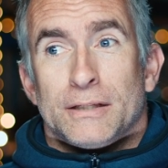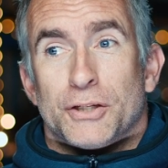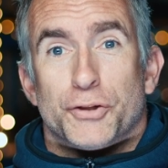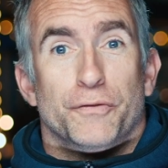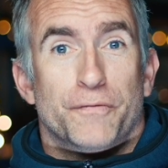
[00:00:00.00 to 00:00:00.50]

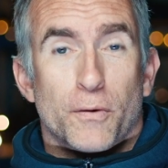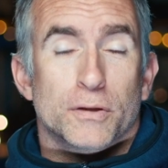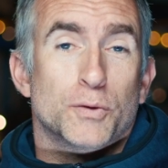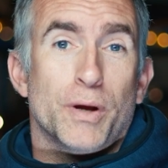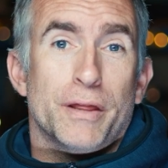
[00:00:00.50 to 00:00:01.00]
to shoot
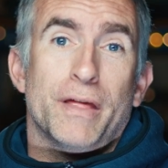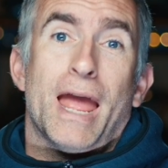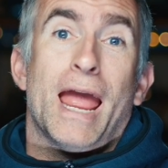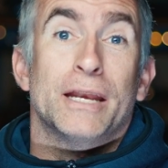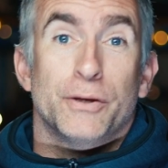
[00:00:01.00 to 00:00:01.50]
photos with
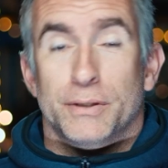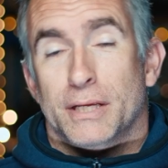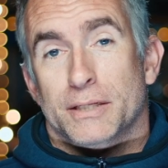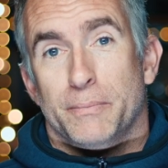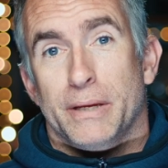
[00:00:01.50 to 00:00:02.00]
and use
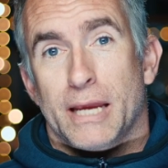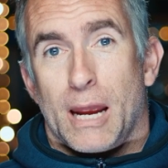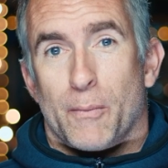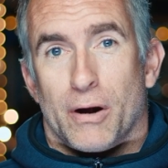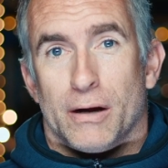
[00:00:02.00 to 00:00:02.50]
as a B
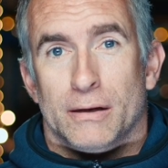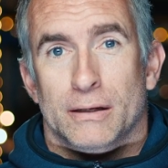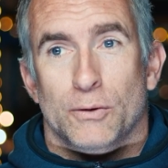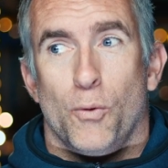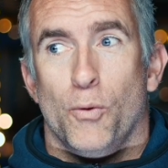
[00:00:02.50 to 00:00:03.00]
camera
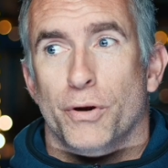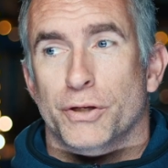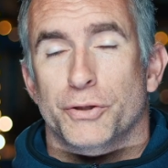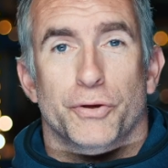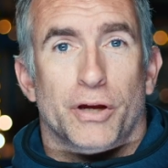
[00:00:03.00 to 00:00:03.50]
or
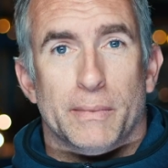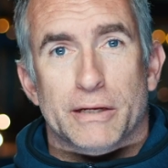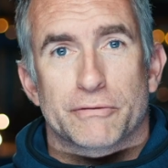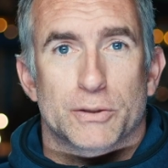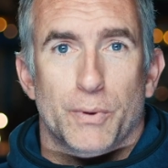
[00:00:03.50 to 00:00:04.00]
to shoot
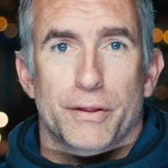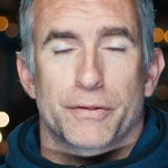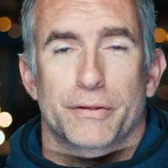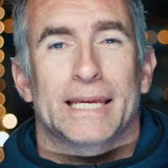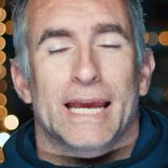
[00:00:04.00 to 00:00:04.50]
documentaries
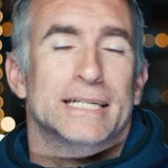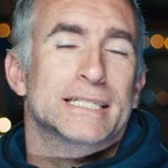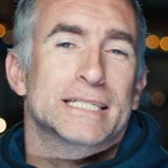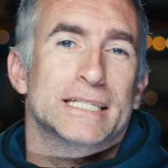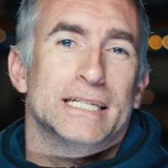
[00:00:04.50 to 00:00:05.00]
with.
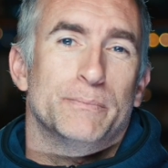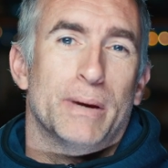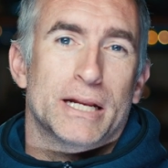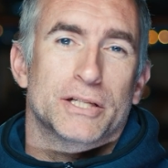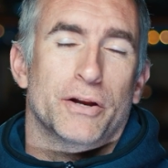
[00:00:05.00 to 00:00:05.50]
Guess
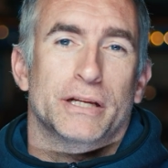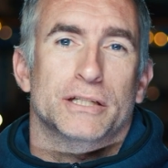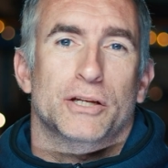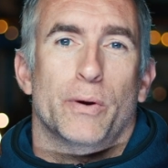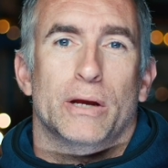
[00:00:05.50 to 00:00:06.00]
Panasonic
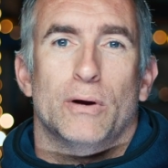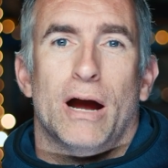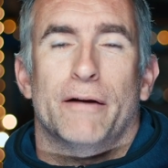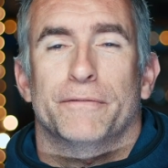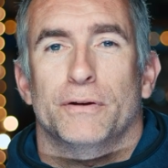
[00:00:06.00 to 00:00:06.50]
is going
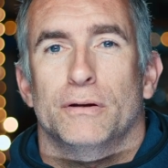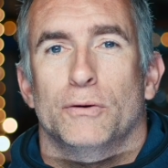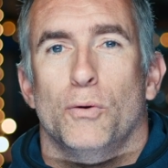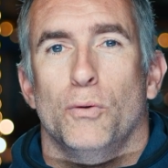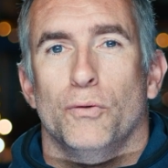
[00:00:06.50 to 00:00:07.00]

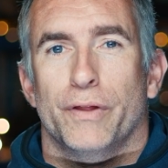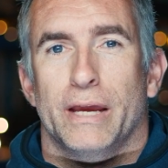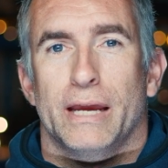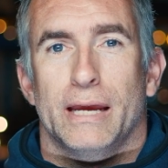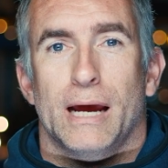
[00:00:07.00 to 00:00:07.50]
after all
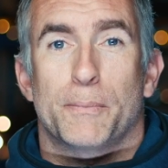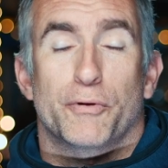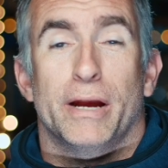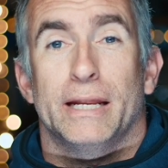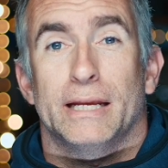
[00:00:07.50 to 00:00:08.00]
their
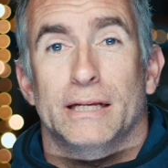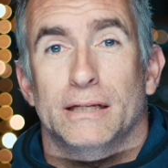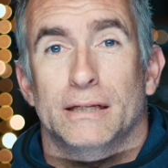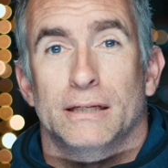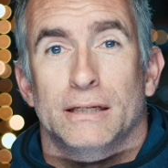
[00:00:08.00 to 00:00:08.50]

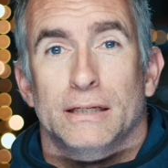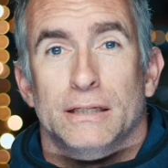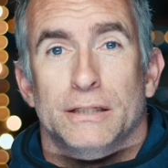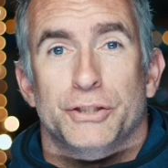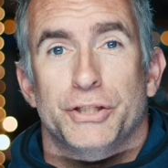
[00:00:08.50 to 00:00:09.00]
upgrading
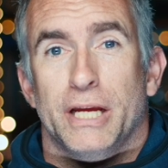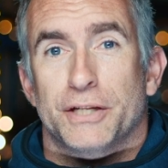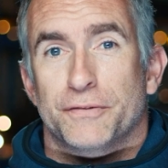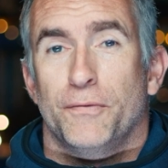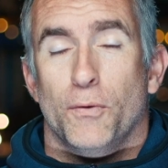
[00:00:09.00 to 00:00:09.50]

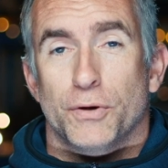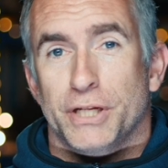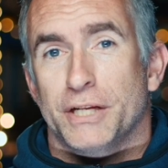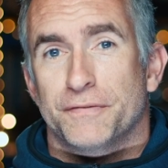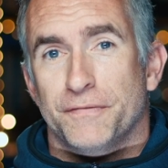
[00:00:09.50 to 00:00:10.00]

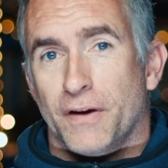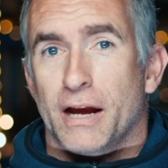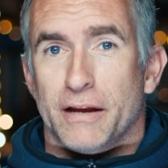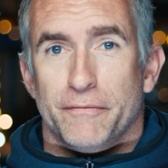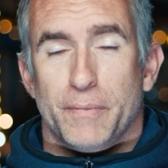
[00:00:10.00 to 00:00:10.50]
GH4,
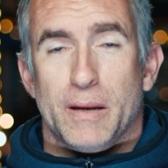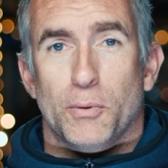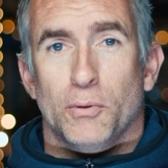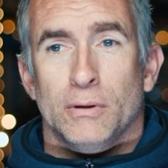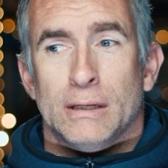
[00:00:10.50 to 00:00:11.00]
GH5
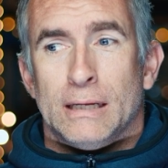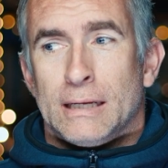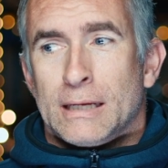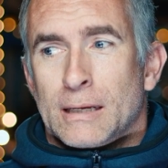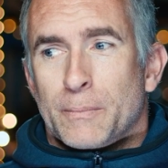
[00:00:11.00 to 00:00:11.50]
people,
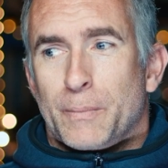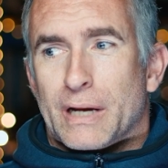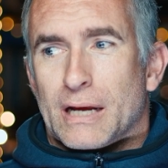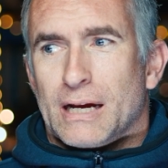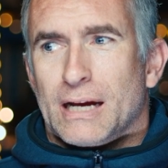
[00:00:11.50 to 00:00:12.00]

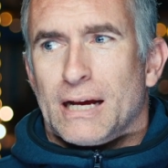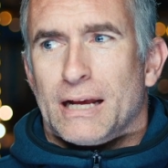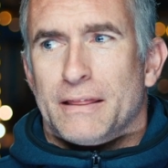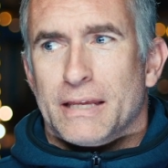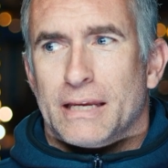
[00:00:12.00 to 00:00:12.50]
but
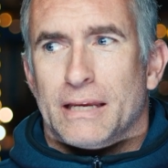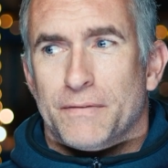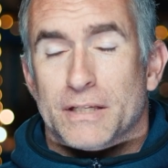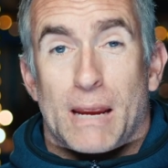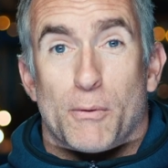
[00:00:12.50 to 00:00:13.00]
I think
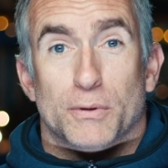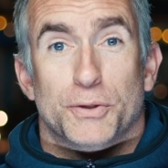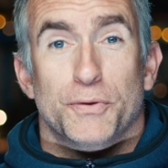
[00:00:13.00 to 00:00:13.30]
if this camera was